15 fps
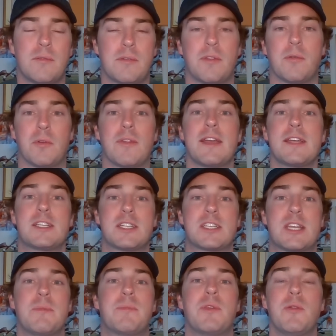the
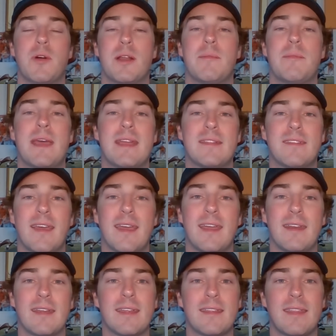relationship you want to
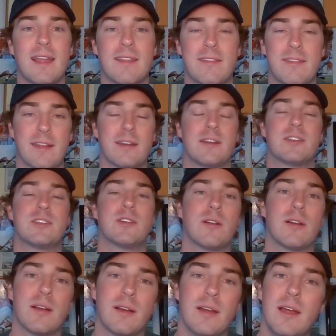maintain to get that
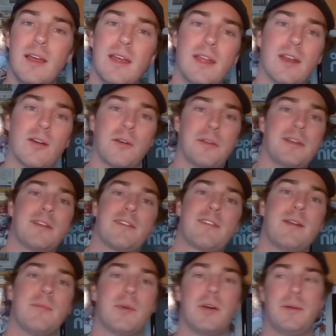signature in early
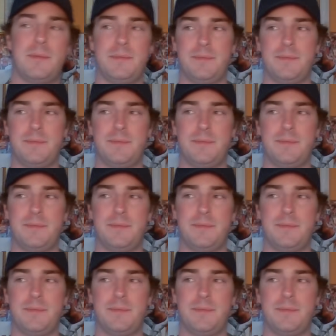December?